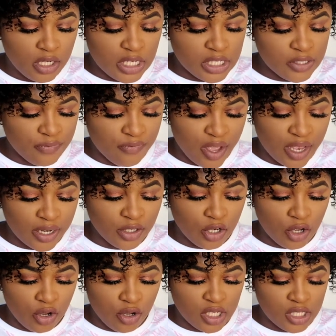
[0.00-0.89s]
This
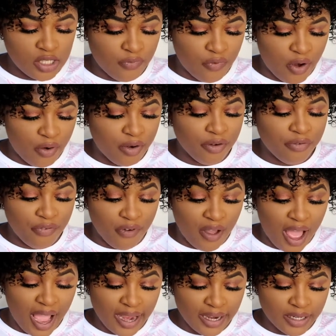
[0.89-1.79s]
vendor is
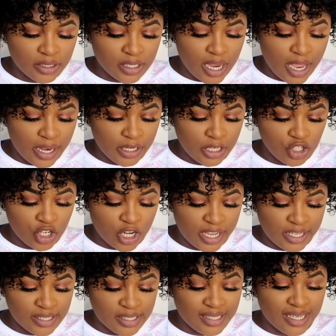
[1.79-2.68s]
verified, and as you
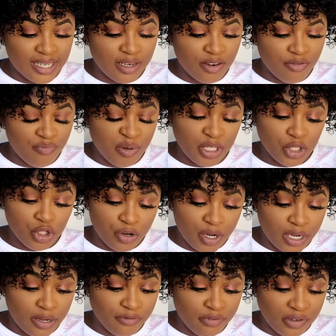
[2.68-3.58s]
can see, they've been
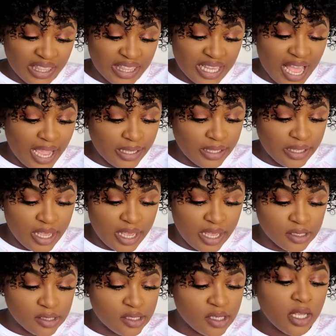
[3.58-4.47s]
trading for nine
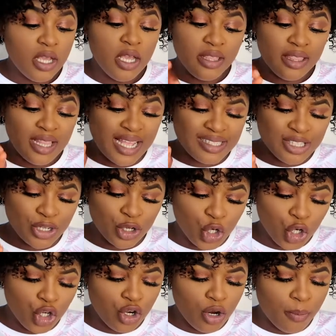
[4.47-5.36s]
years. That's a
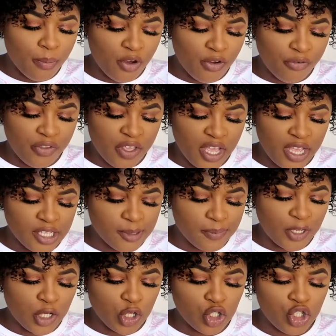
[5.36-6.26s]
good number of years,
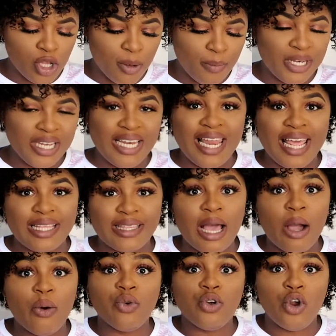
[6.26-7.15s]
because somebody like
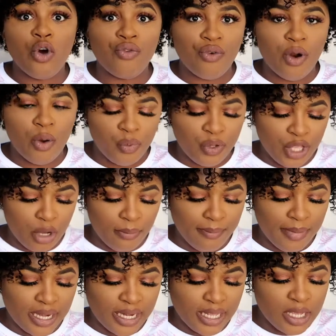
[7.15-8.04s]
that will not run with your
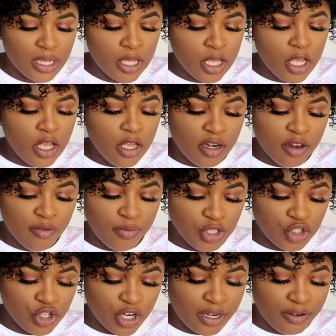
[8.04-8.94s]
money. They've
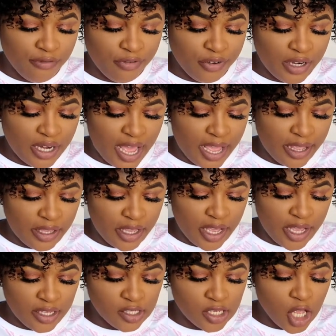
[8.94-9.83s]
been trading for nine
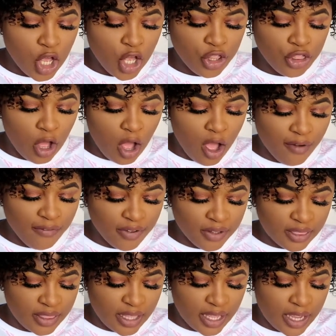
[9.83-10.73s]
years. The
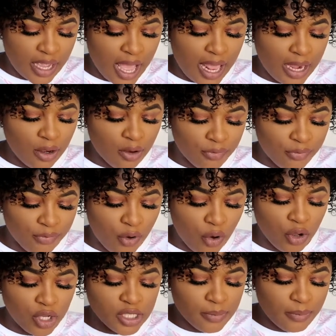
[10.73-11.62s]
other thing I look
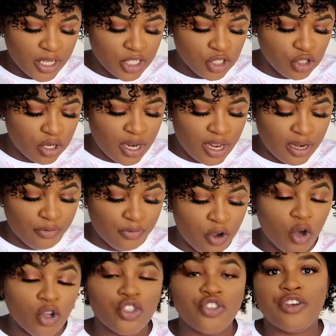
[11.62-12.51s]
for is make sure that they've
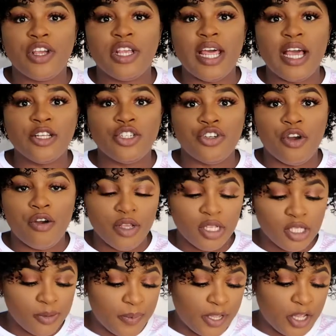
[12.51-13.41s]
got trade
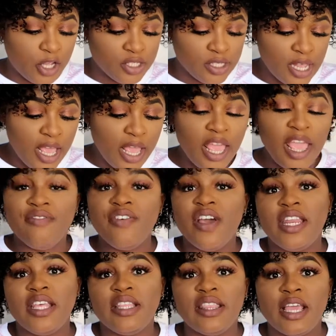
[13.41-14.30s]
assurance, because if
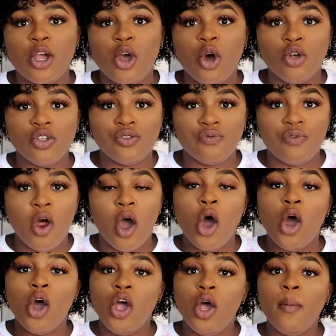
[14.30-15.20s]
anything goes
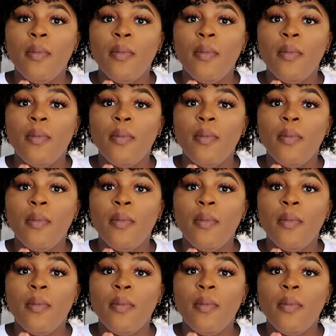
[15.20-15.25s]
wrong,